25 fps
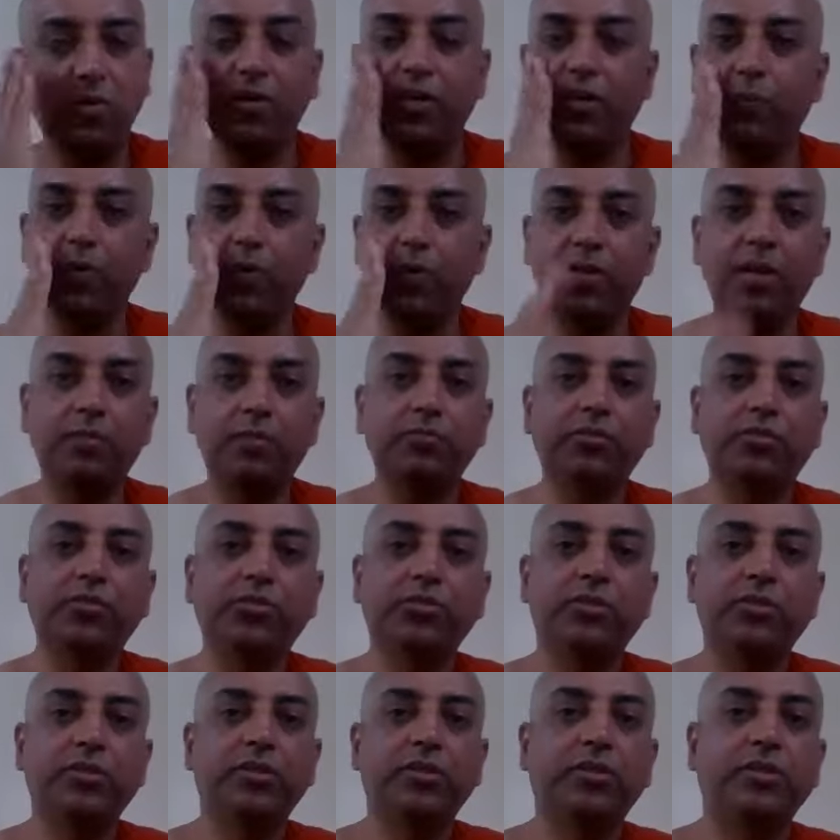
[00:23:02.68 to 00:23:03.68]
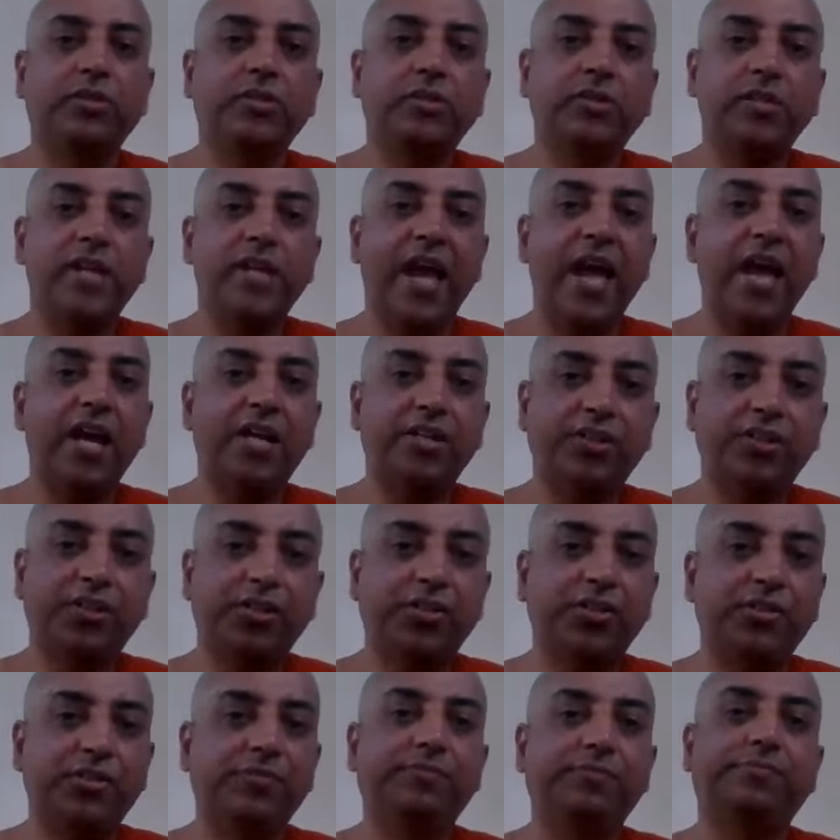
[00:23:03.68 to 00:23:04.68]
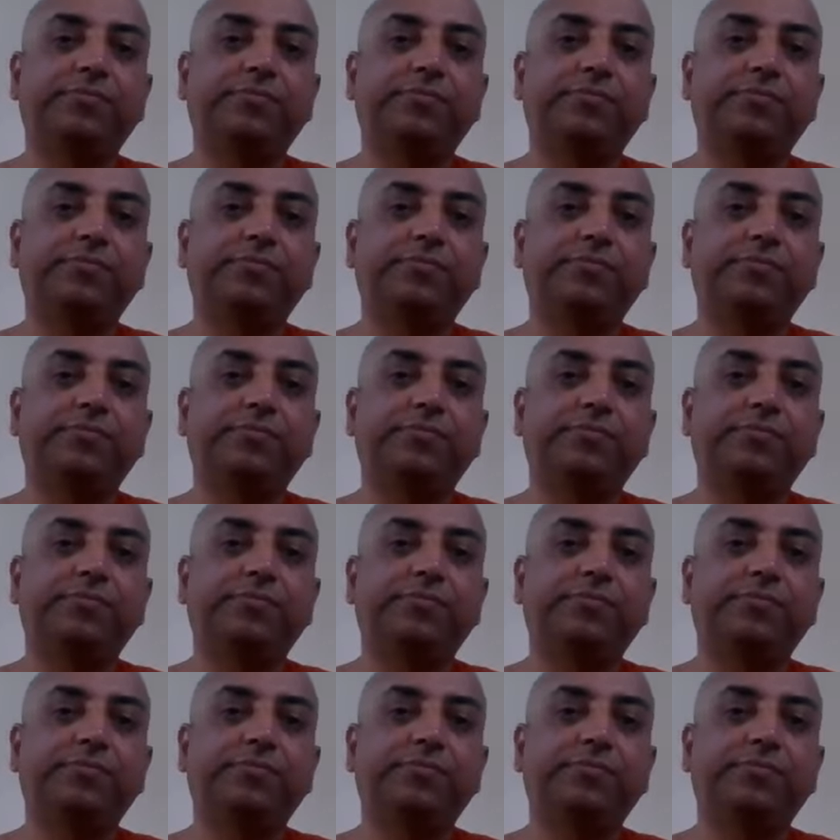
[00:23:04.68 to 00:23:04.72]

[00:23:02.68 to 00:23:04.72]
it becomes ash.